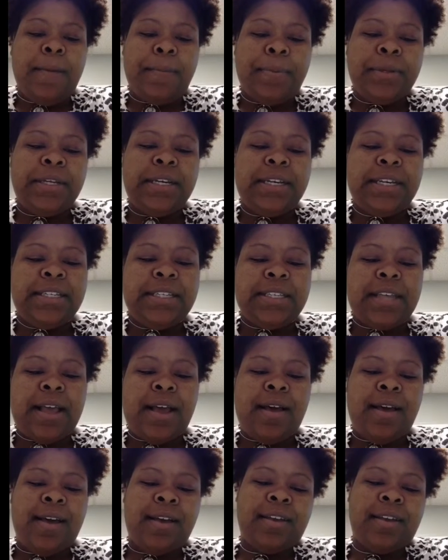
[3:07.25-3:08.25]
please
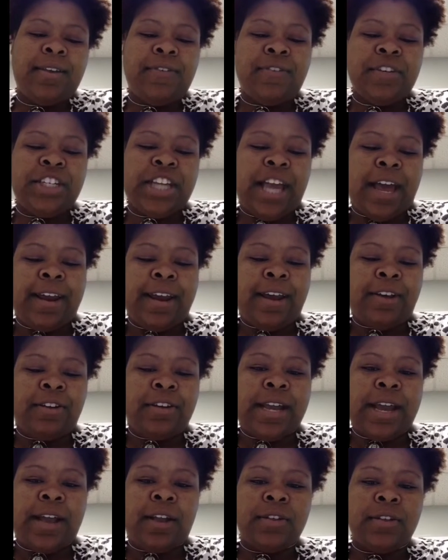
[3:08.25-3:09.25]
give a shout out
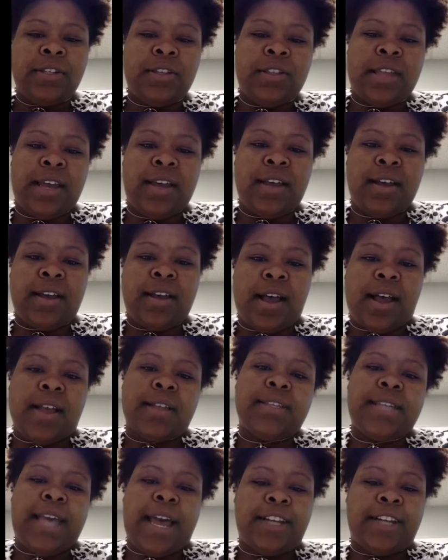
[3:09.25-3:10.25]
now so they can
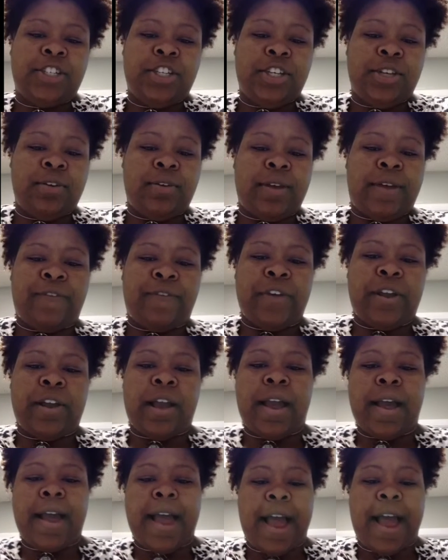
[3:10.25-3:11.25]
contact you and figure
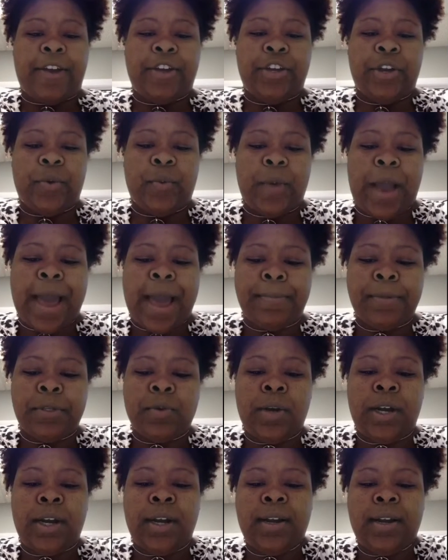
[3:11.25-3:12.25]
out how your wraps
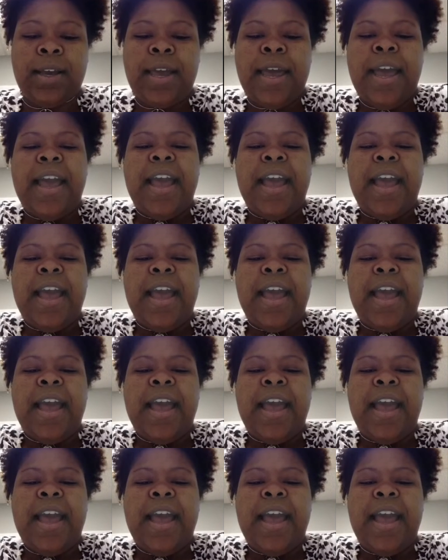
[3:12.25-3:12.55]
work.